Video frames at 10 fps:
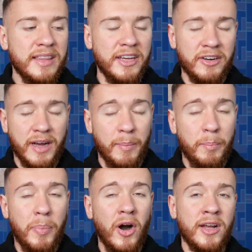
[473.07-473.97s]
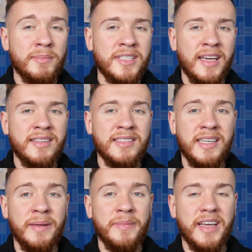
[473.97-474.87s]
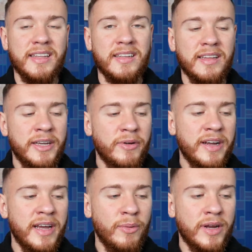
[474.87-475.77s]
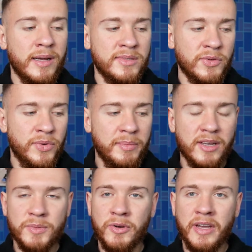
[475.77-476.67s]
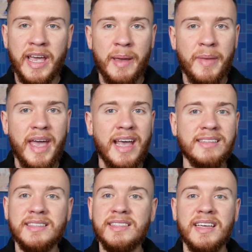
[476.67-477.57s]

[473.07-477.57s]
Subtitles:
They're a bottom 10 team in the league right now when it comes to rebounds per game, and